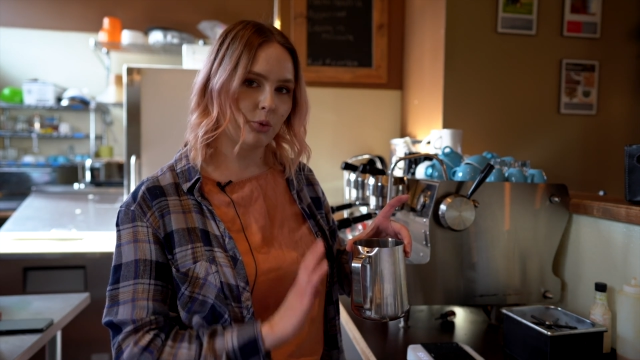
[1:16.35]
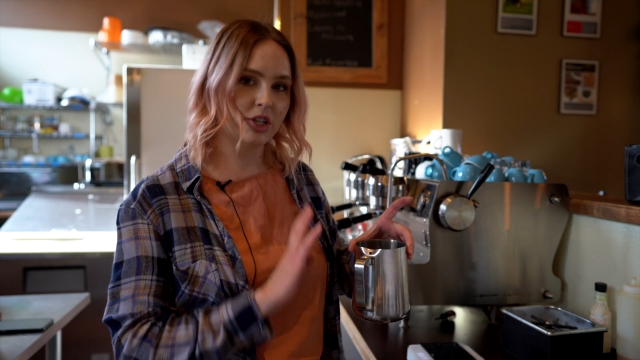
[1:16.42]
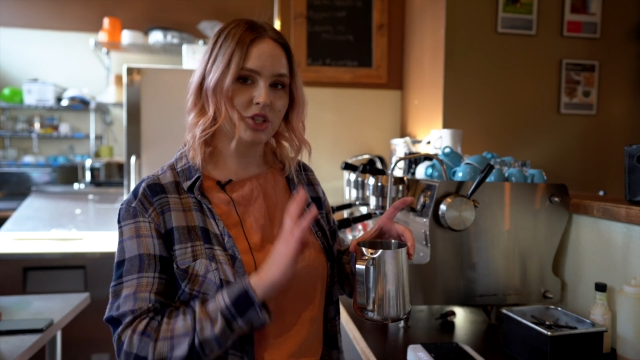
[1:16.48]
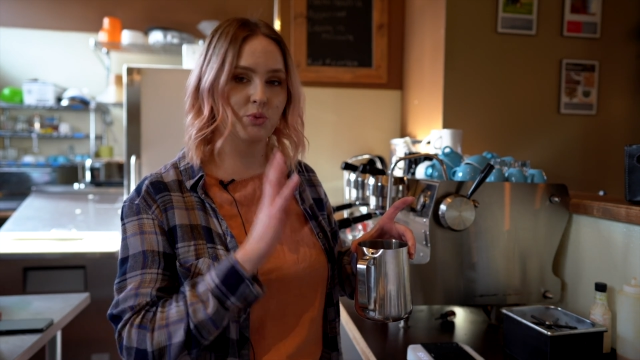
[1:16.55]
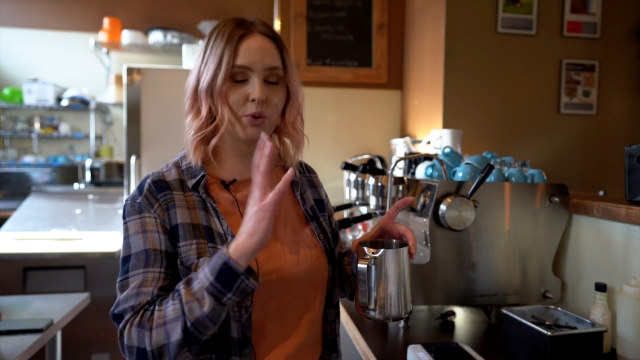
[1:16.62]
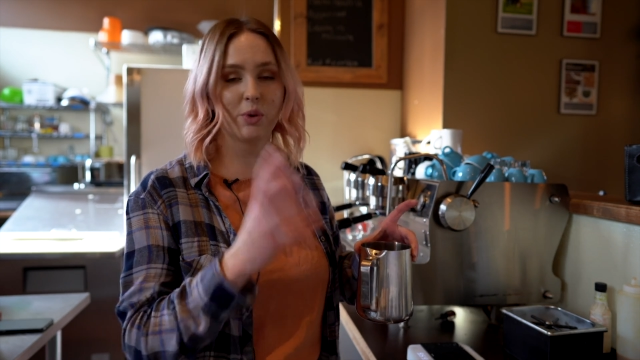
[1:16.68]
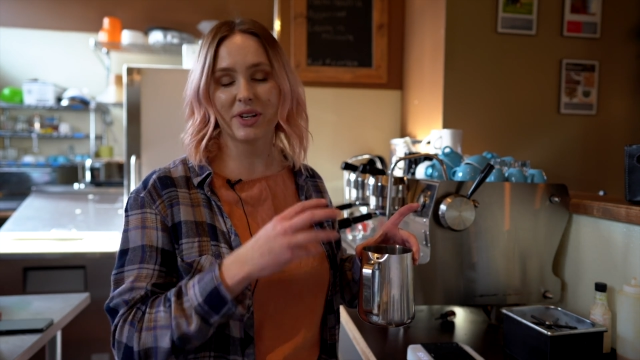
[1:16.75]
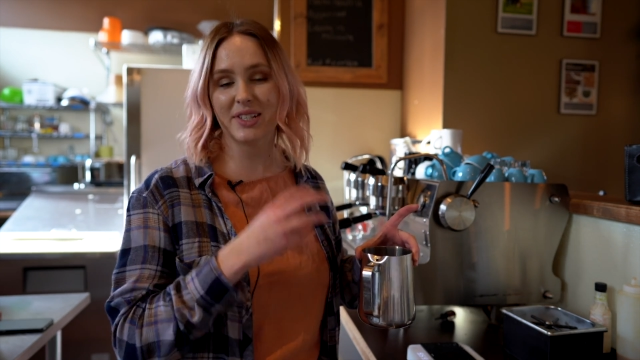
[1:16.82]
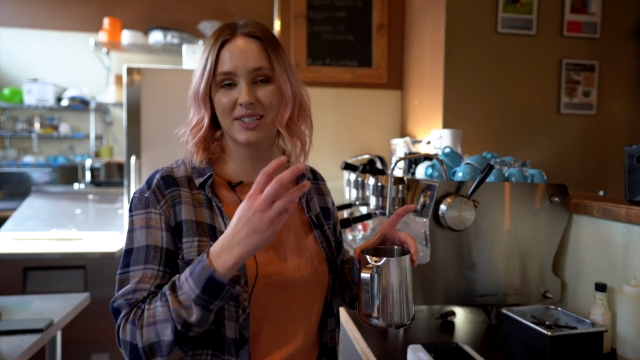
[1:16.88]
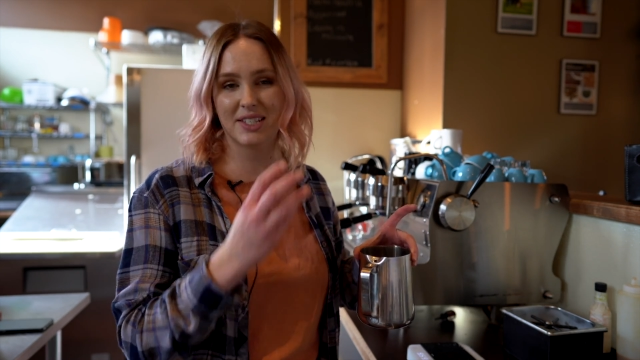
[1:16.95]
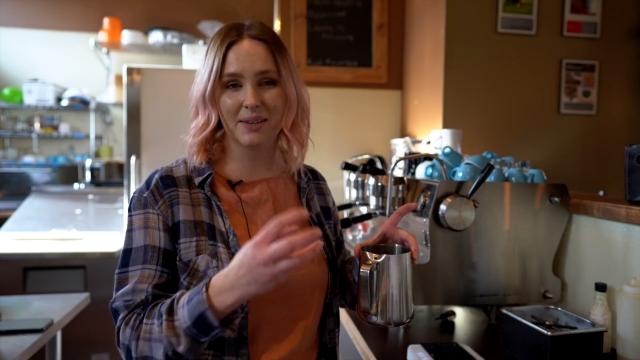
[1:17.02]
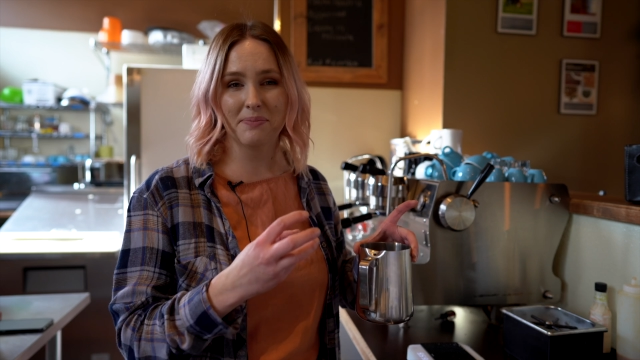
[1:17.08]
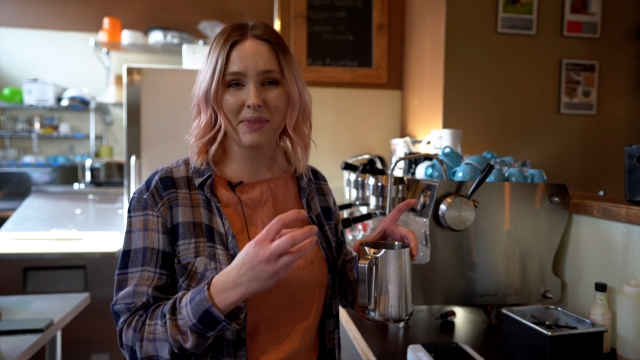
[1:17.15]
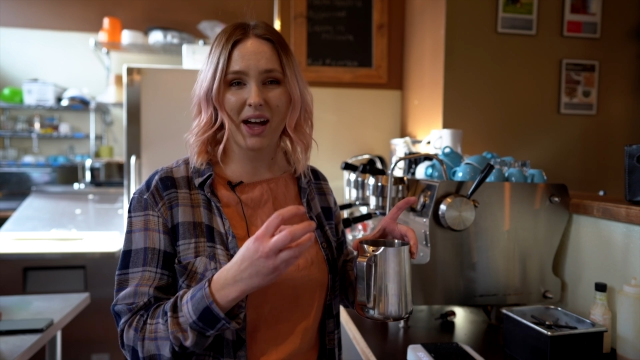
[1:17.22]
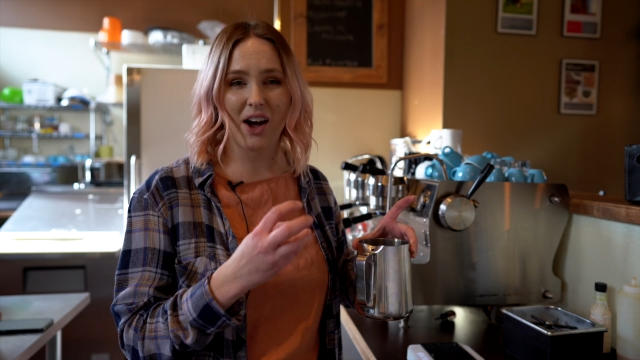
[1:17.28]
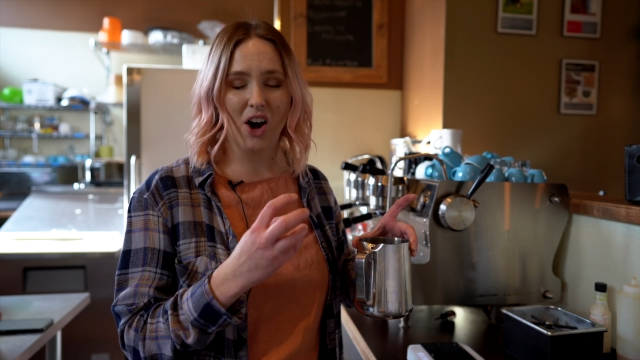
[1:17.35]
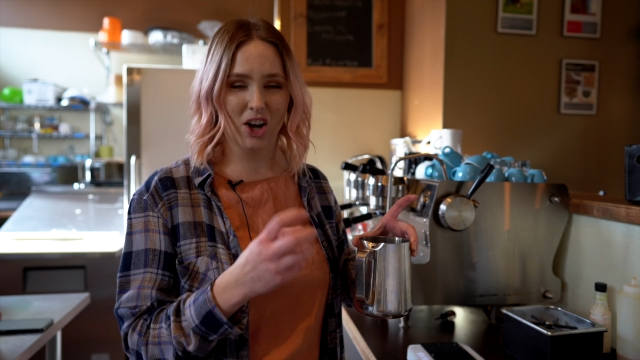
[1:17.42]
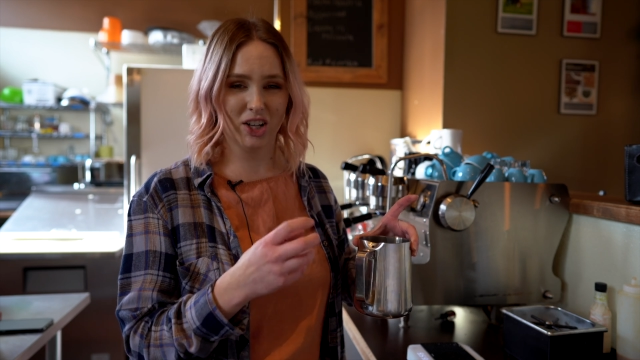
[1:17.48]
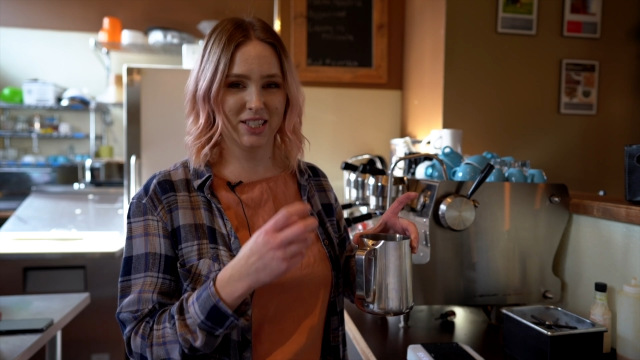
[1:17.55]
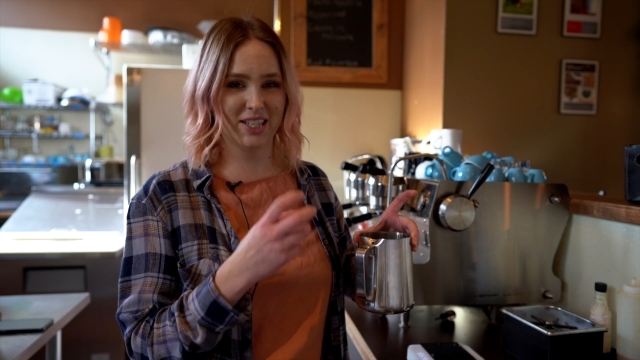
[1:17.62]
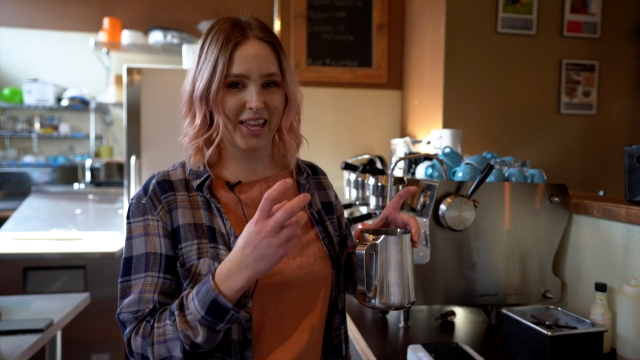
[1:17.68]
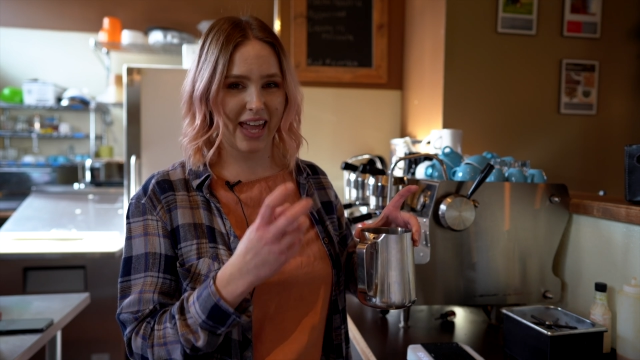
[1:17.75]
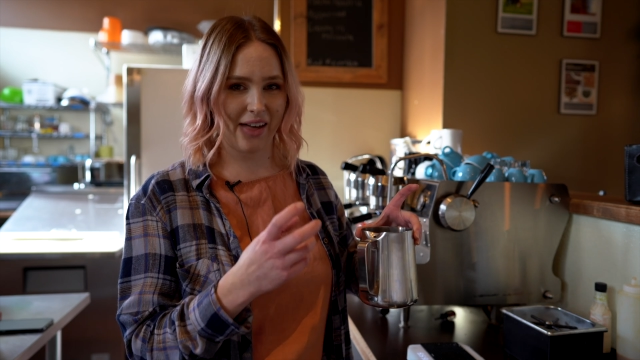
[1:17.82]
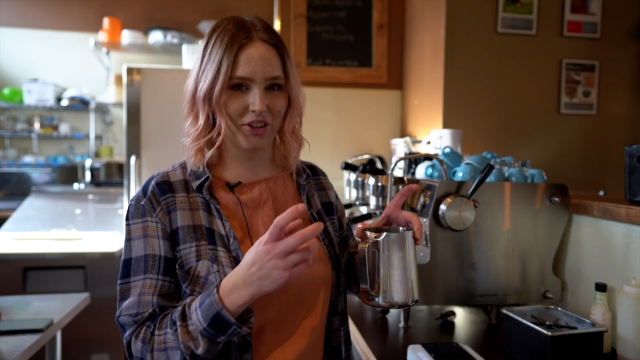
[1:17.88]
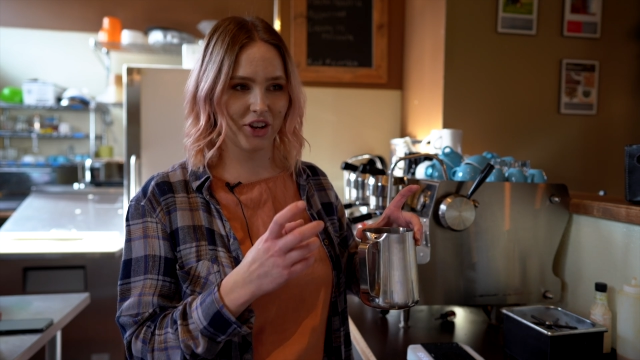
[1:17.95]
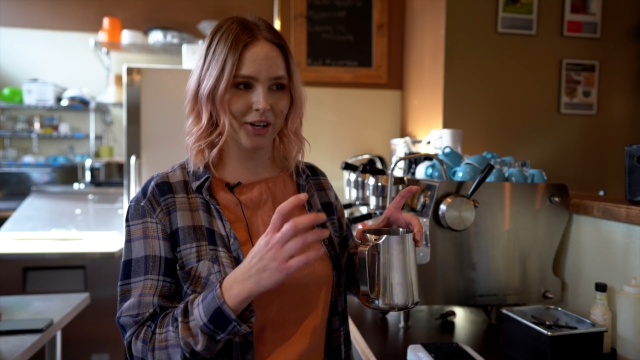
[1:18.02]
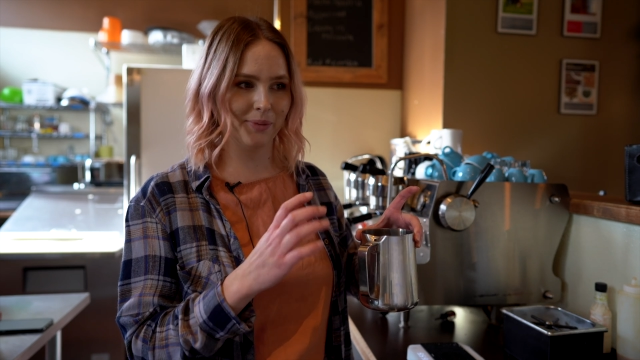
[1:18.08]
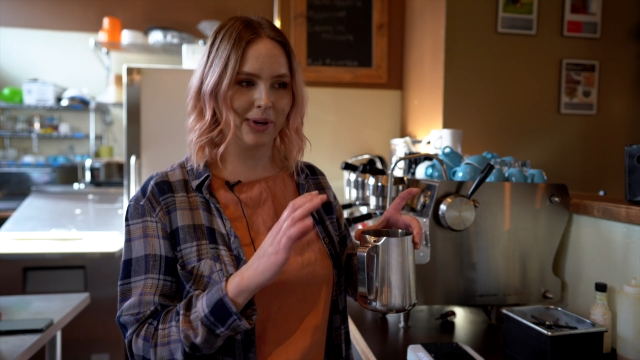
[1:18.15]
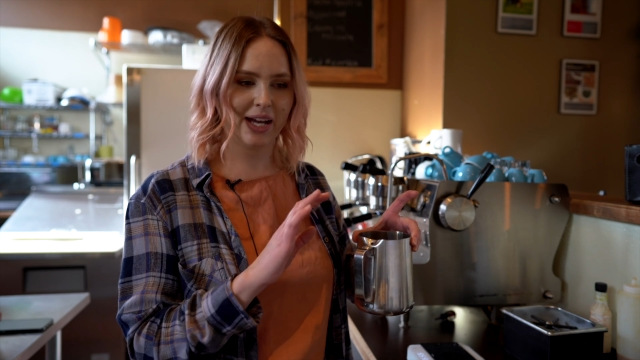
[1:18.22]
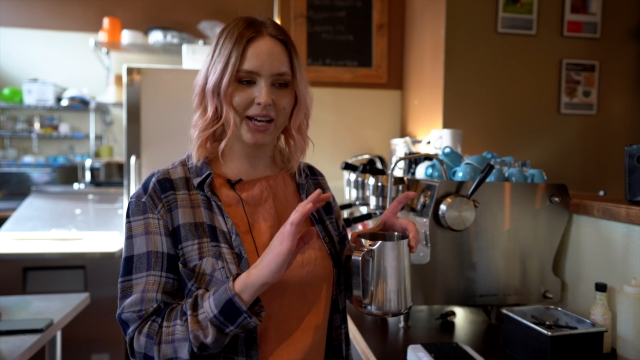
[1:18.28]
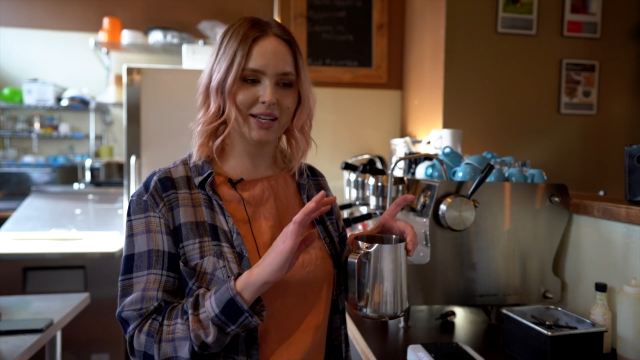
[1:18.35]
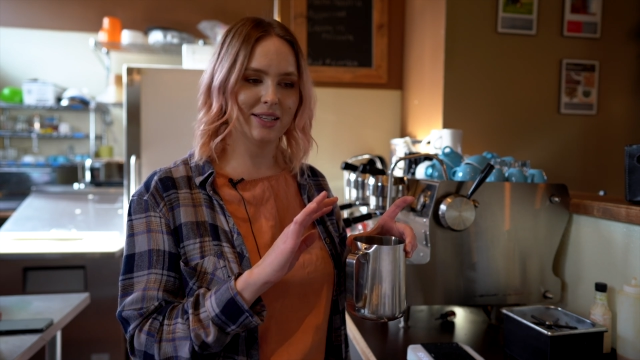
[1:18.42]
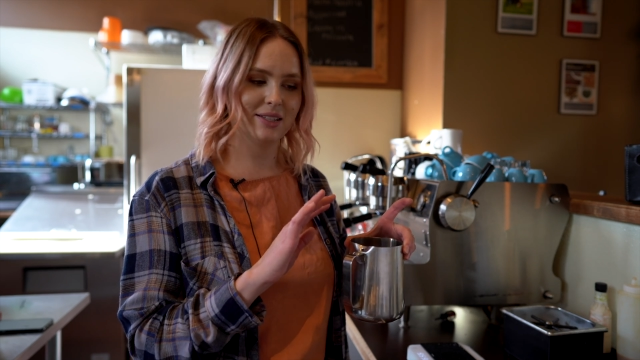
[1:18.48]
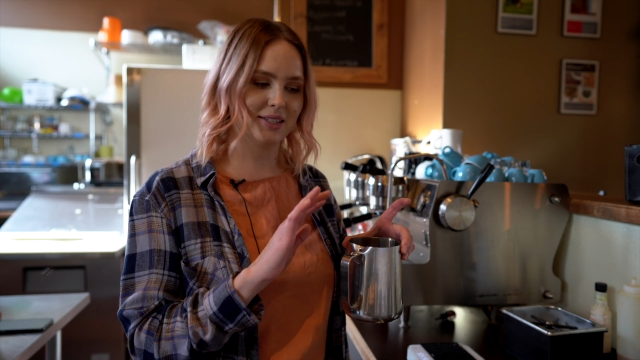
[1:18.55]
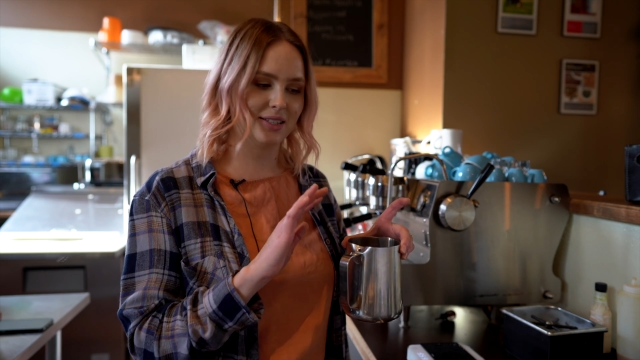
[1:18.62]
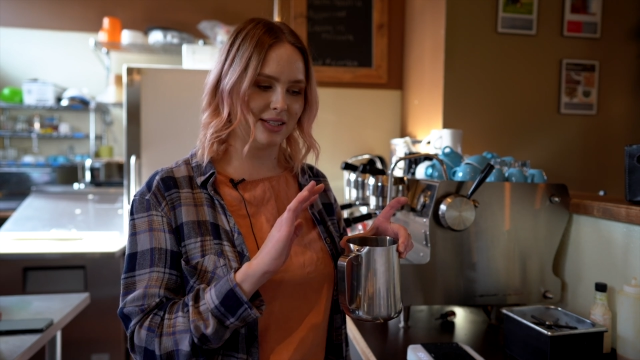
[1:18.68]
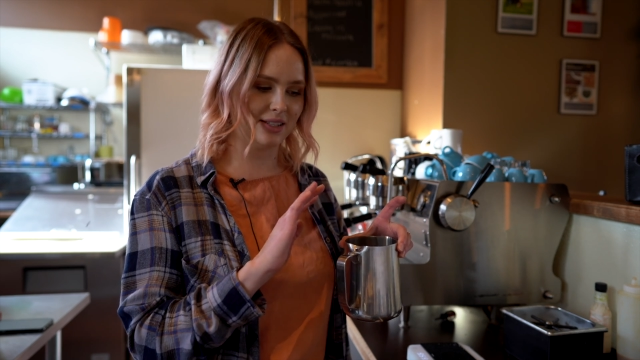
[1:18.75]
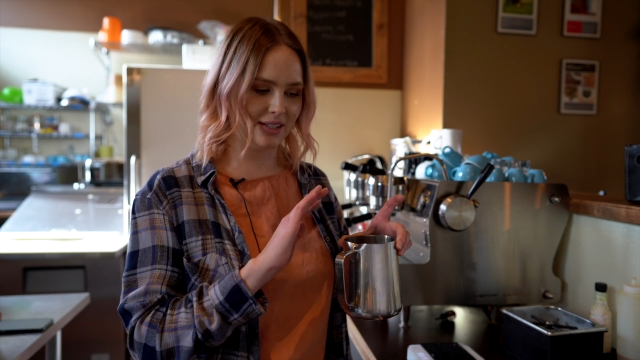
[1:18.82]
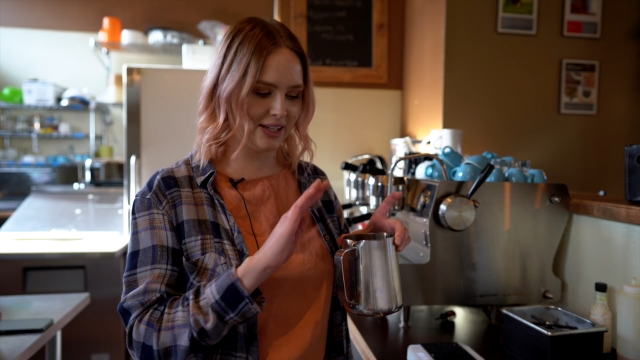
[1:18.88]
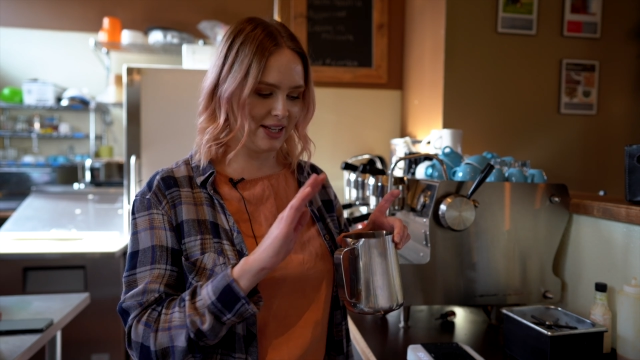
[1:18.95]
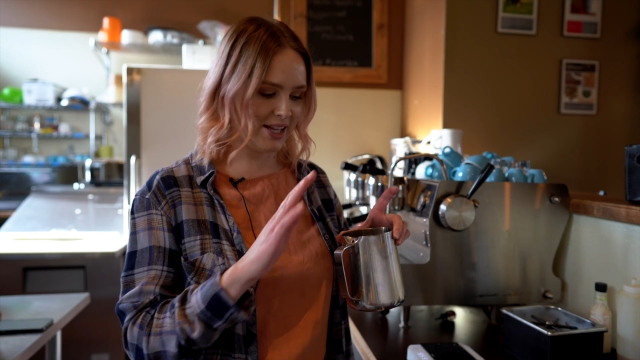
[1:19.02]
which we want to steam that all together because